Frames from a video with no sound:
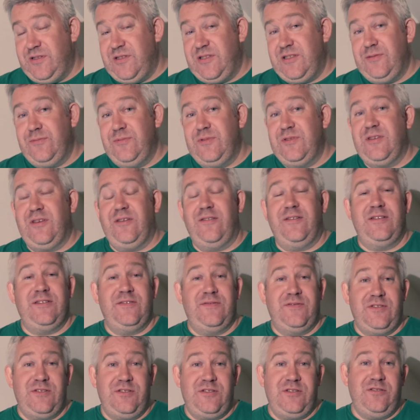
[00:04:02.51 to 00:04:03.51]
that it was
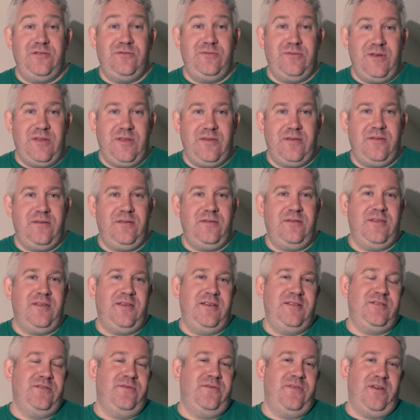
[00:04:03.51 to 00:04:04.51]
kind of to do with
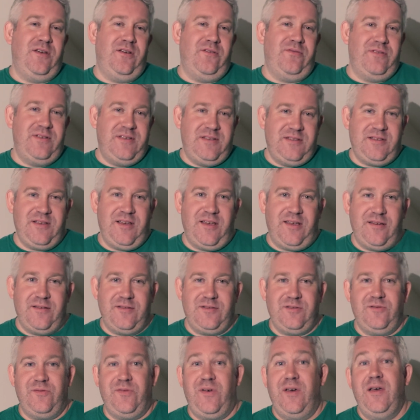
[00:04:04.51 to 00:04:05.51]
the sort of increasing
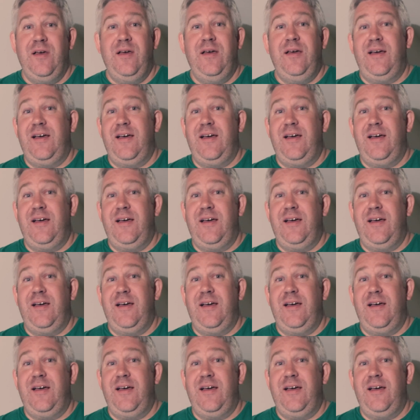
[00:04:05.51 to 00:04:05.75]
sort of